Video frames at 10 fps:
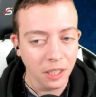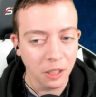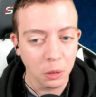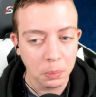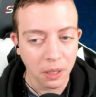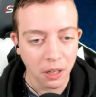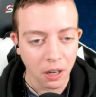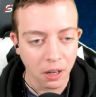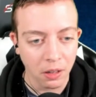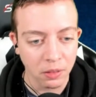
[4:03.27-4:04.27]
little bit
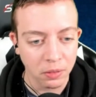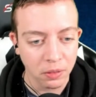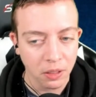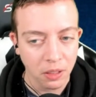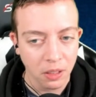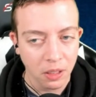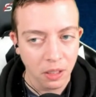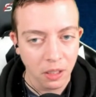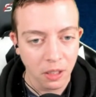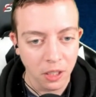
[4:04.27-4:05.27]
of
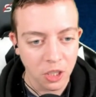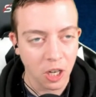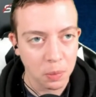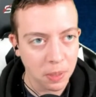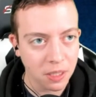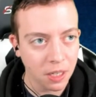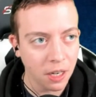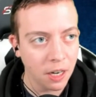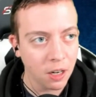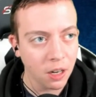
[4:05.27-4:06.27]

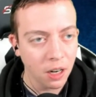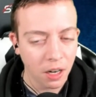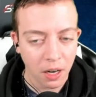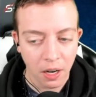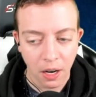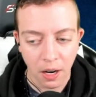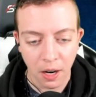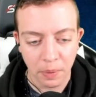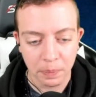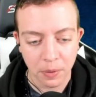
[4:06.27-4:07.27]
legitimacy here.
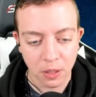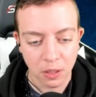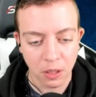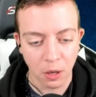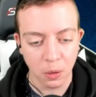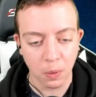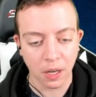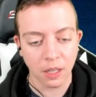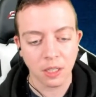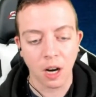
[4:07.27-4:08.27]
Um, so
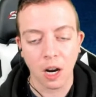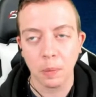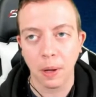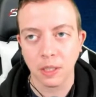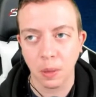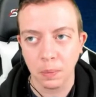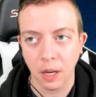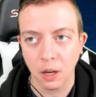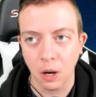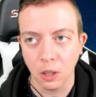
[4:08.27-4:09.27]
we're going to talk about
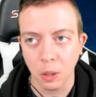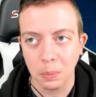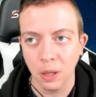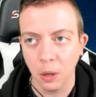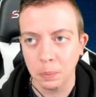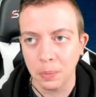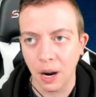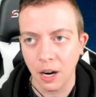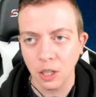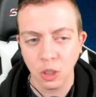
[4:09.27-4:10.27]
something called
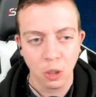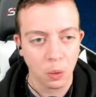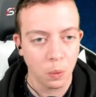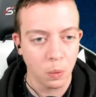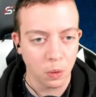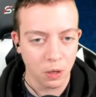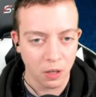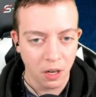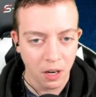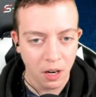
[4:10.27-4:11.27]
plombage
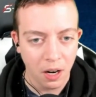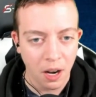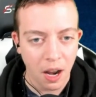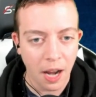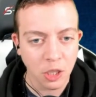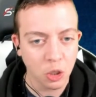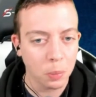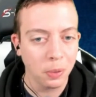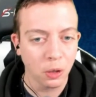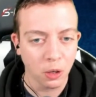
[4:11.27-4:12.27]
or
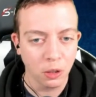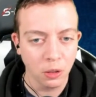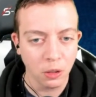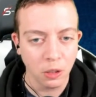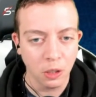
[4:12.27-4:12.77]
extrapleural